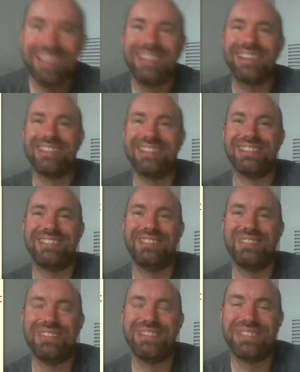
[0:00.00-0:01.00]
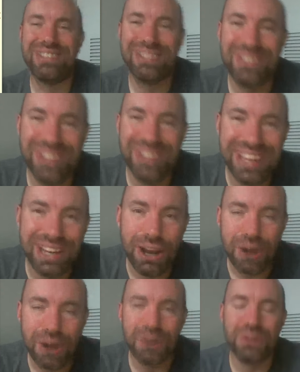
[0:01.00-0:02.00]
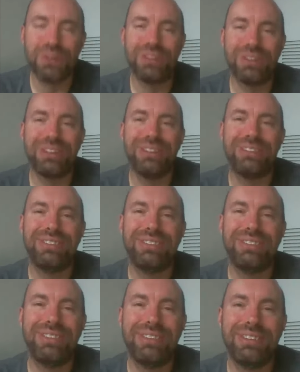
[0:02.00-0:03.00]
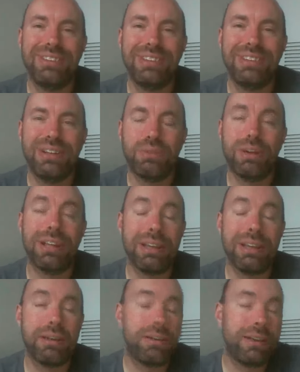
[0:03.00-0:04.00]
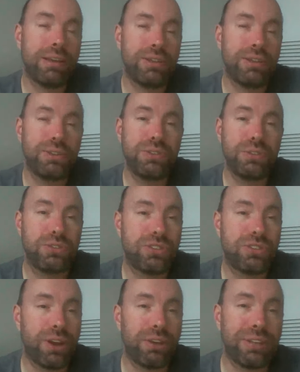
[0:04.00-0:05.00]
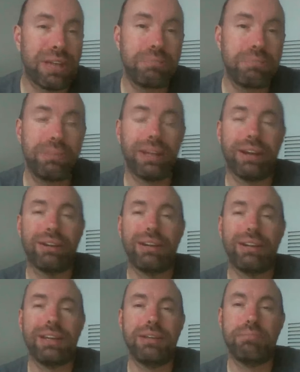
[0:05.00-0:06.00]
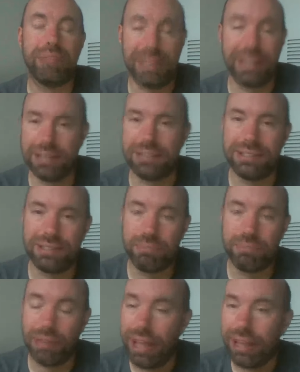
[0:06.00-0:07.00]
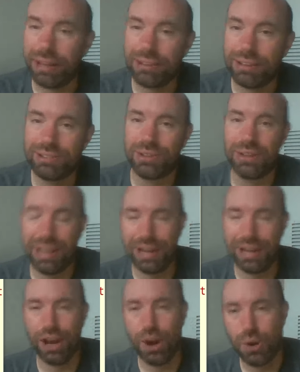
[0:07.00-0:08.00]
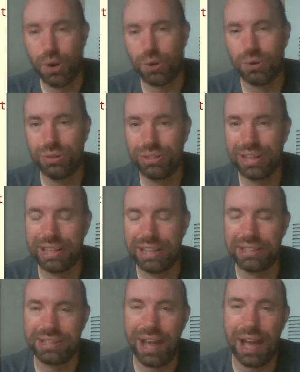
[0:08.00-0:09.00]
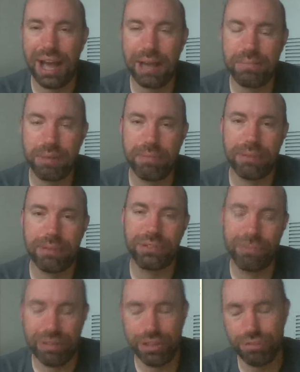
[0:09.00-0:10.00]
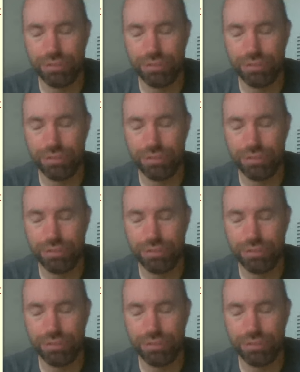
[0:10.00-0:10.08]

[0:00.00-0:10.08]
Because as soon as you hit O, as soon as you start the M player, it begins playing. So you hit O to get the time up on screen,